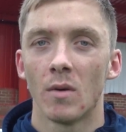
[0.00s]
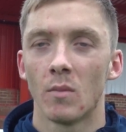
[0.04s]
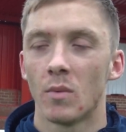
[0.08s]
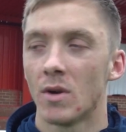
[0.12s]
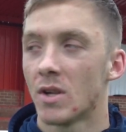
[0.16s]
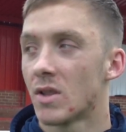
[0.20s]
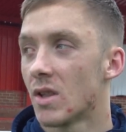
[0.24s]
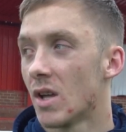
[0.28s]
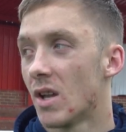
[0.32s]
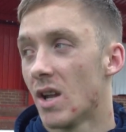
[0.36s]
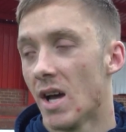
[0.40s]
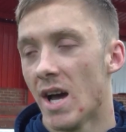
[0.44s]

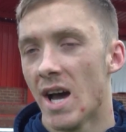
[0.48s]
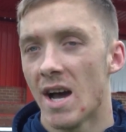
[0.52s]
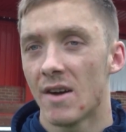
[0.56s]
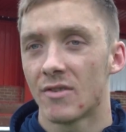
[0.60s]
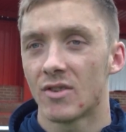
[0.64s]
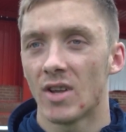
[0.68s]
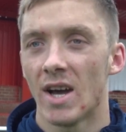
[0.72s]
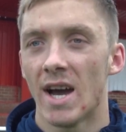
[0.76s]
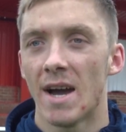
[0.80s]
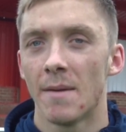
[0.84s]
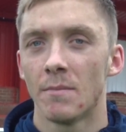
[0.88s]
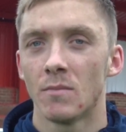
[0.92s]
We said at
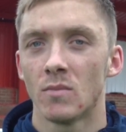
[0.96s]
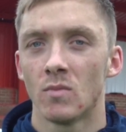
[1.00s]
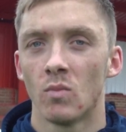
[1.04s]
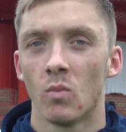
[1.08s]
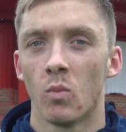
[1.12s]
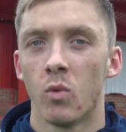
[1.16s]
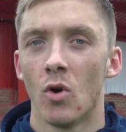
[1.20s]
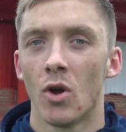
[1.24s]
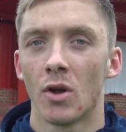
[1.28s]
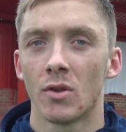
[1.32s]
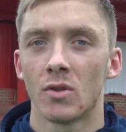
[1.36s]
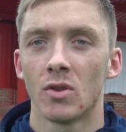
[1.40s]
half-time,
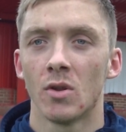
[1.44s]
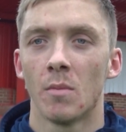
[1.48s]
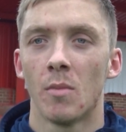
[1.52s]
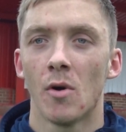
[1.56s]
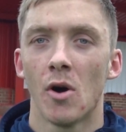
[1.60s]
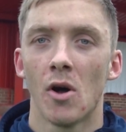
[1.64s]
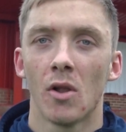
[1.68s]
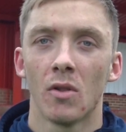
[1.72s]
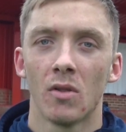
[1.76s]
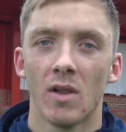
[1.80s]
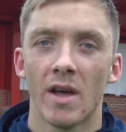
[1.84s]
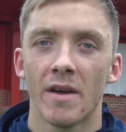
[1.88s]
working the
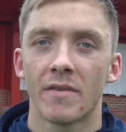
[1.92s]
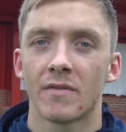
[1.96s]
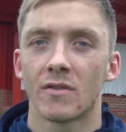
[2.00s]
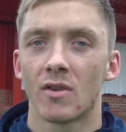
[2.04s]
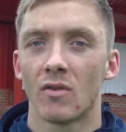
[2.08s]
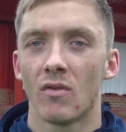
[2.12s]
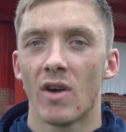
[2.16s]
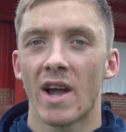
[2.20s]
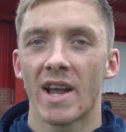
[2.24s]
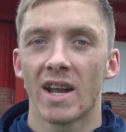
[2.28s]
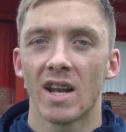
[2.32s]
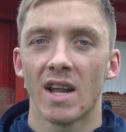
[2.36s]
ball left
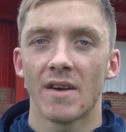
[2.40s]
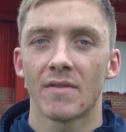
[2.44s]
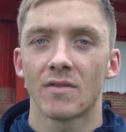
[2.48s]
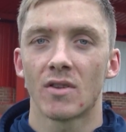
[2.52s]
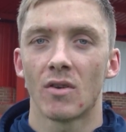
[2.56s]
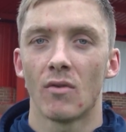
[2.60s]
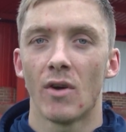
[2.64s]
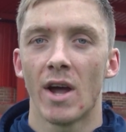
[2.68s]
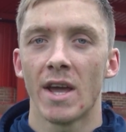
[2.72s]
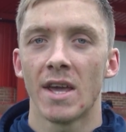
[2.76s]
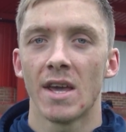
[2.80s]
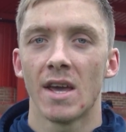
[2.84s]
to
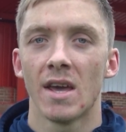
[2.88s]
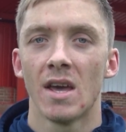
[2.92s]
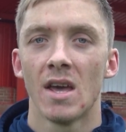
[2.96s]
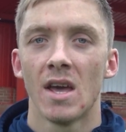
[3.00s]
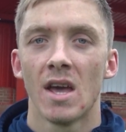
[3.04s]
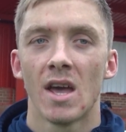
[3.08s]
right.